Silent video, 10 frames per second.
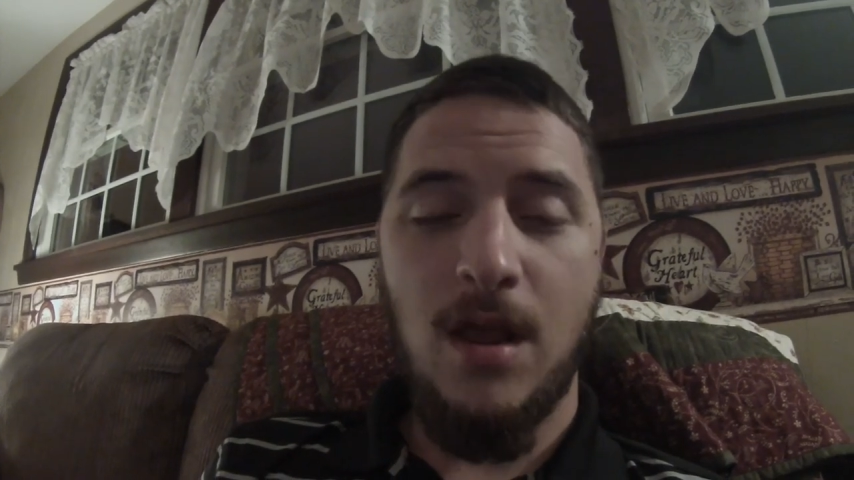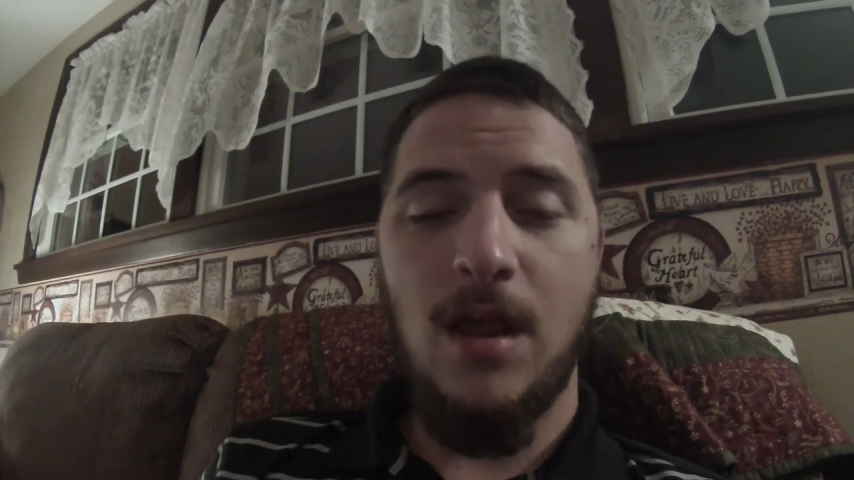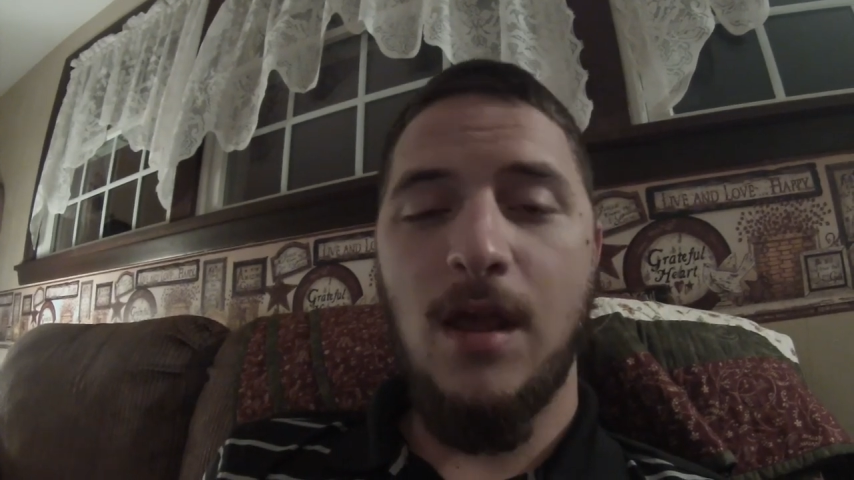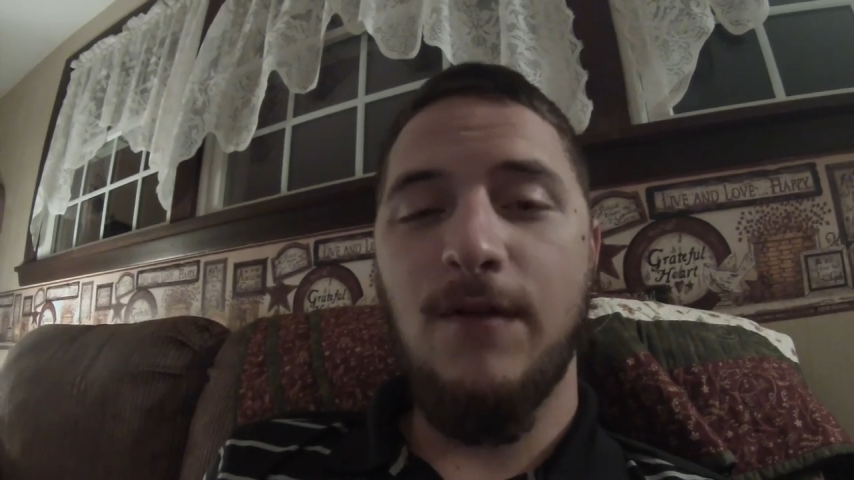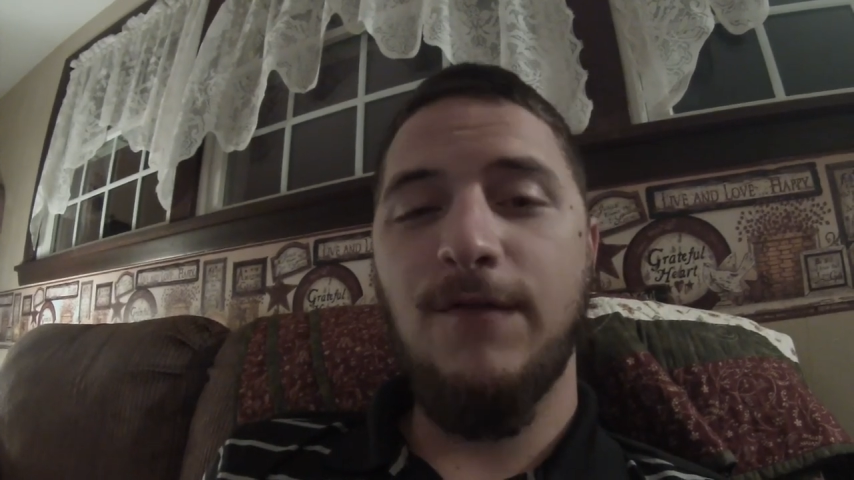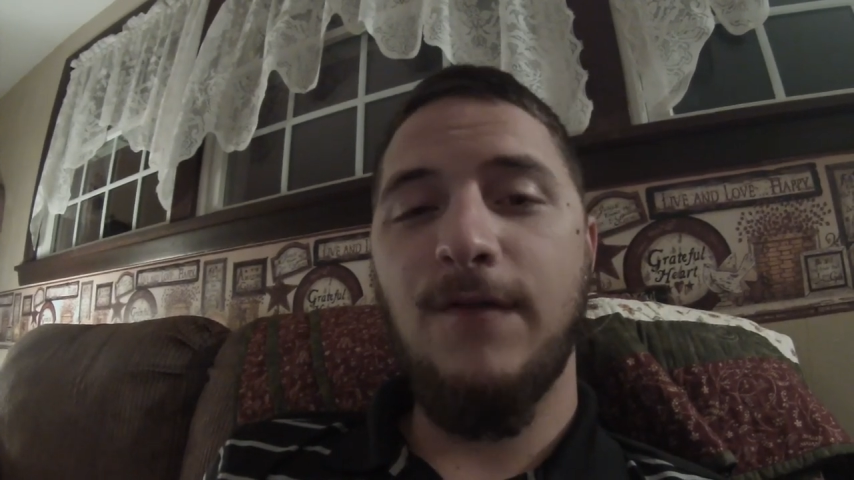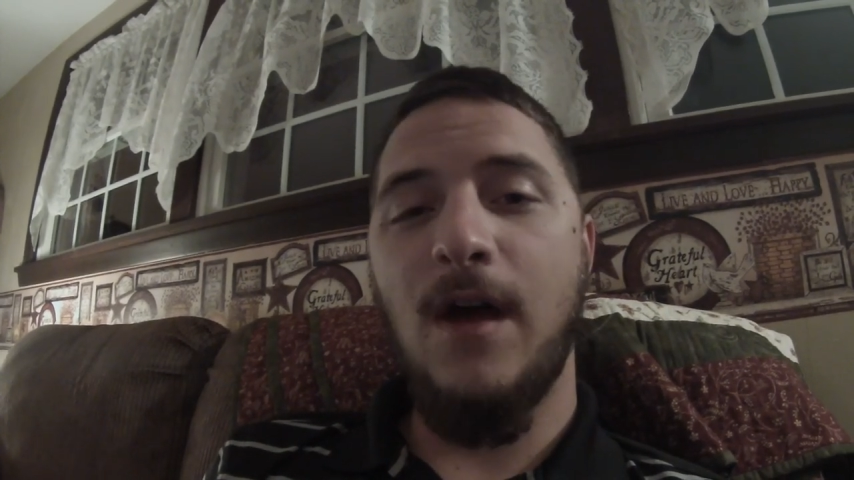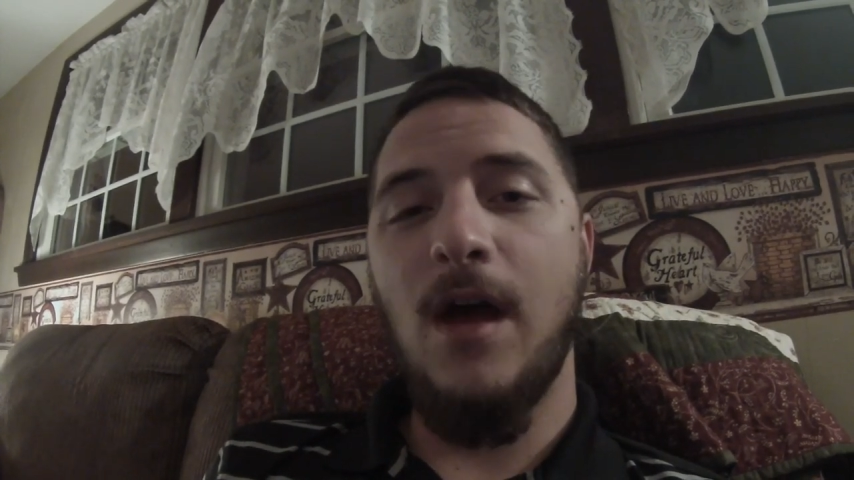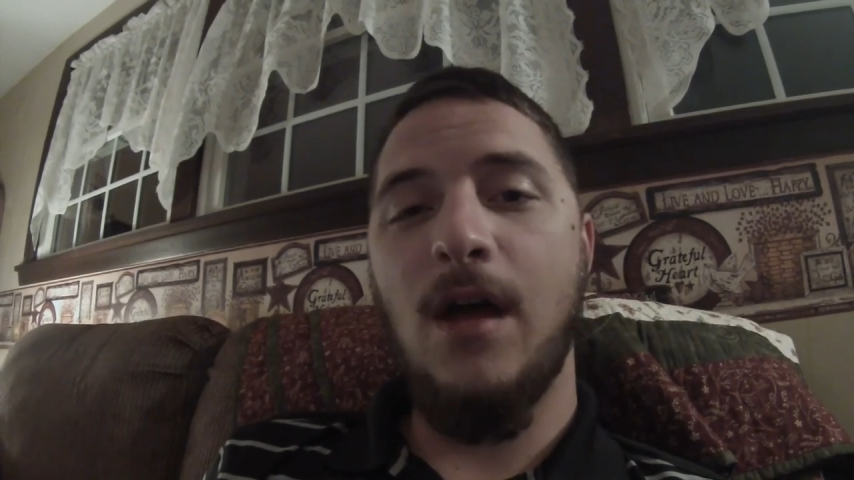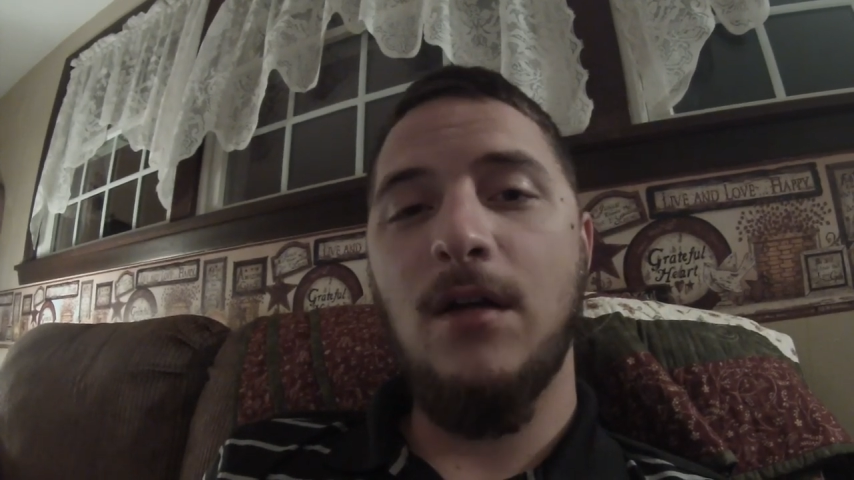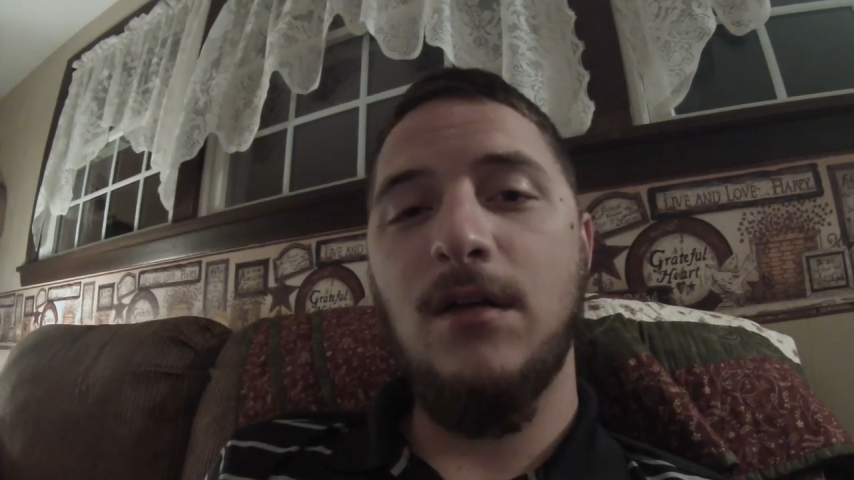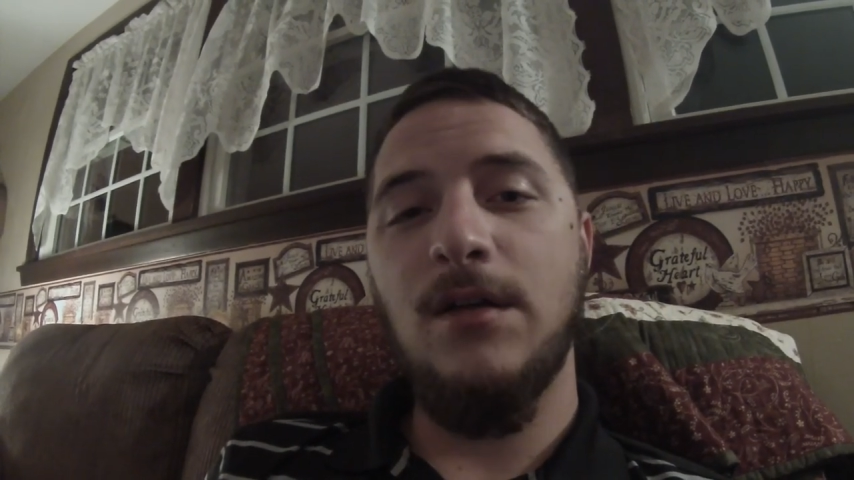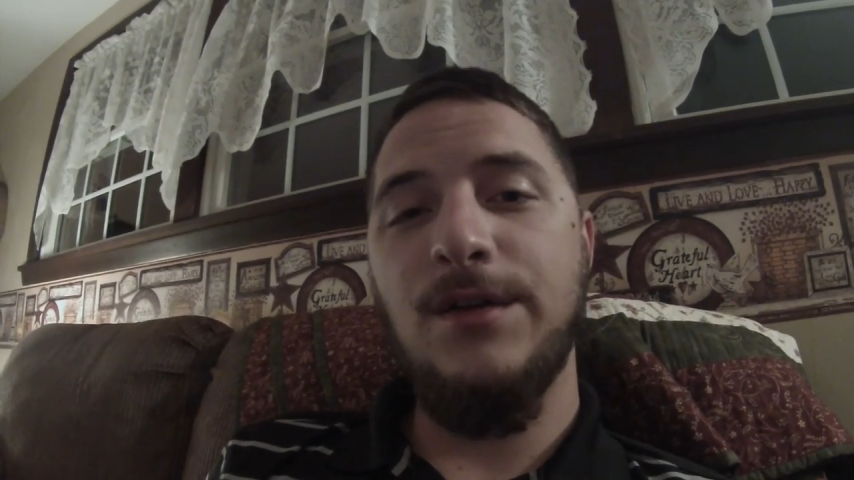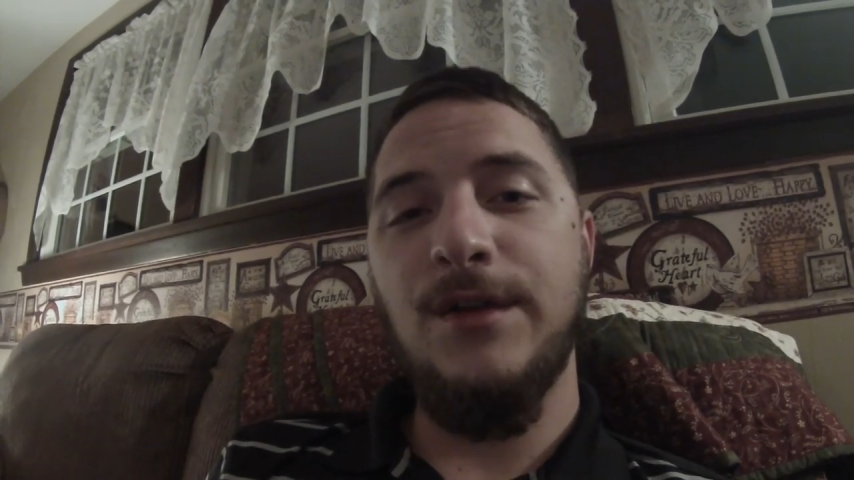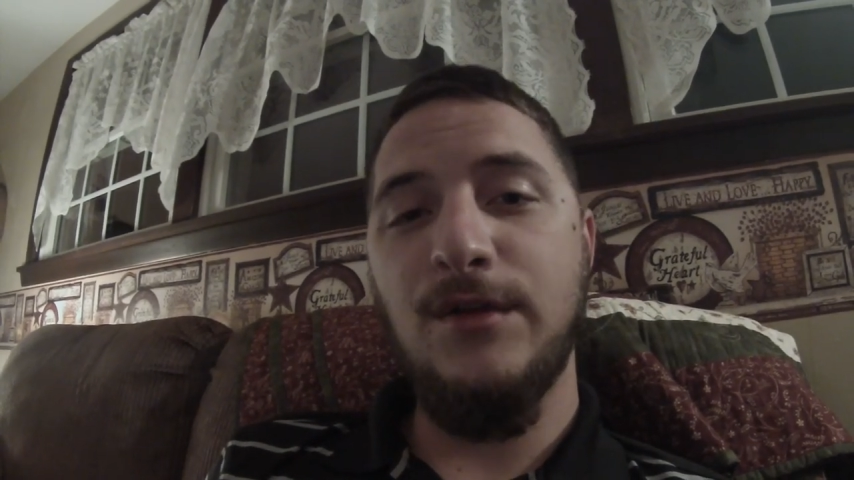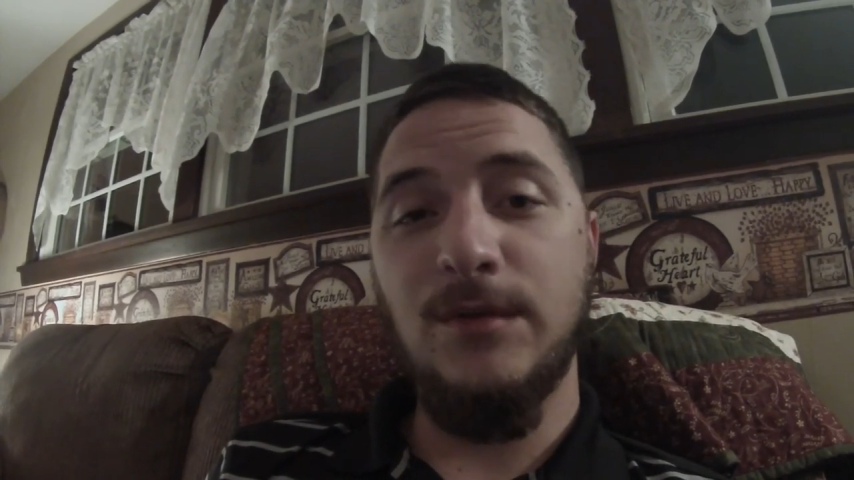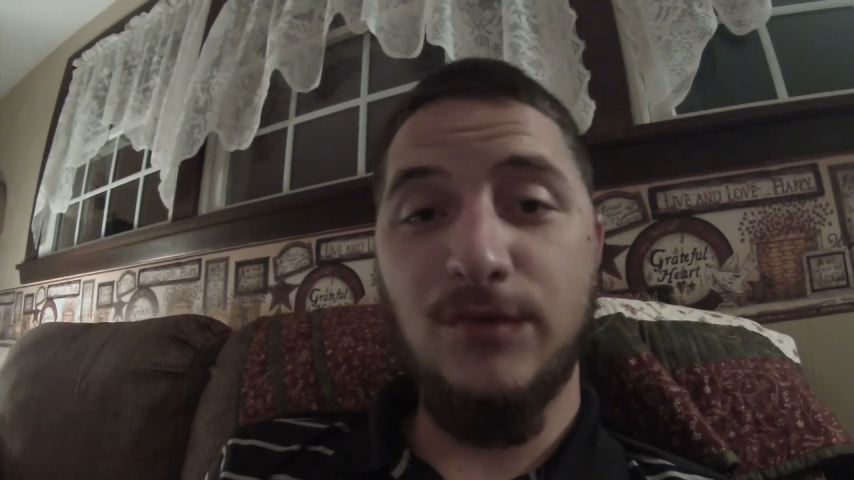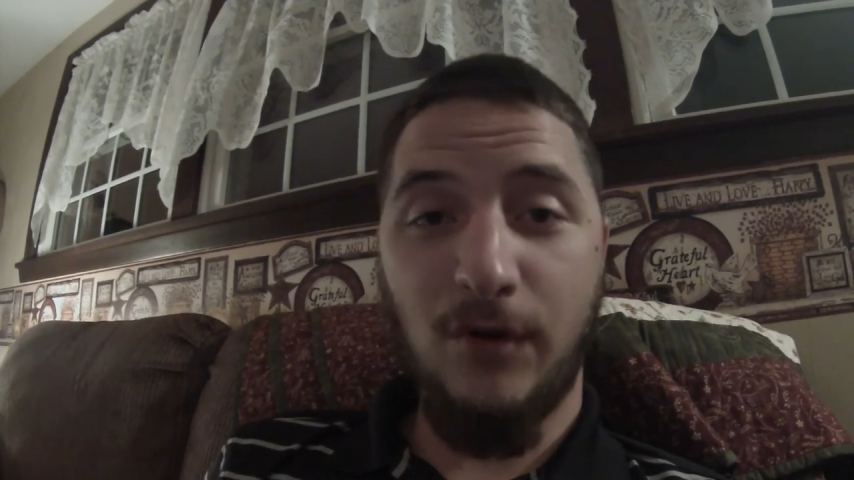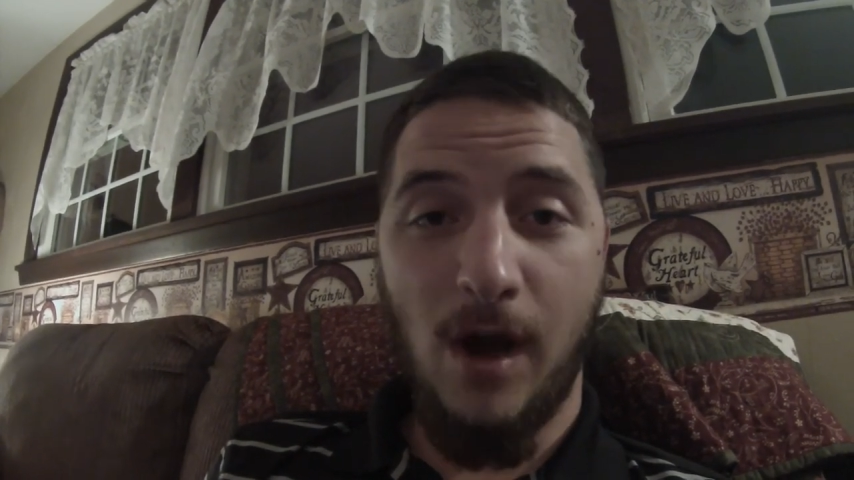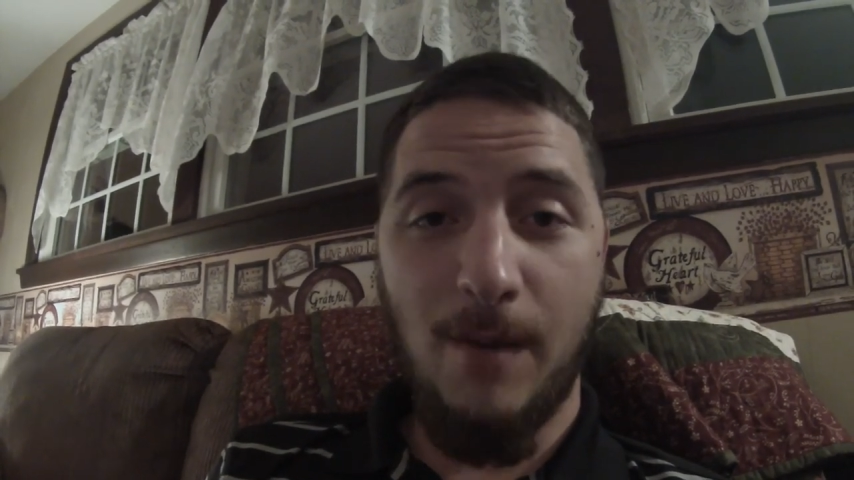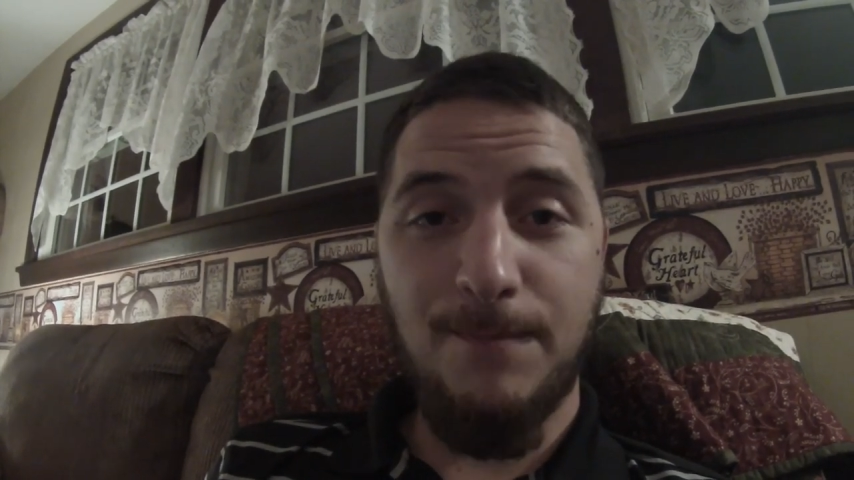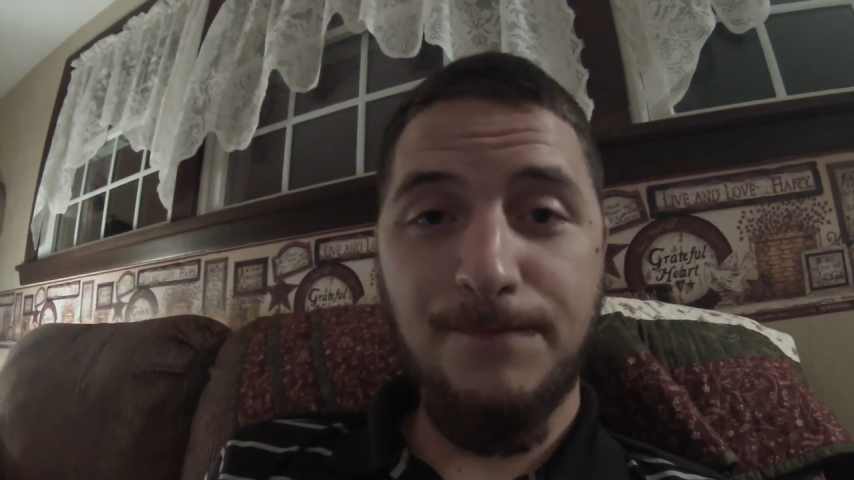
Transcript: if uh, you subscribe.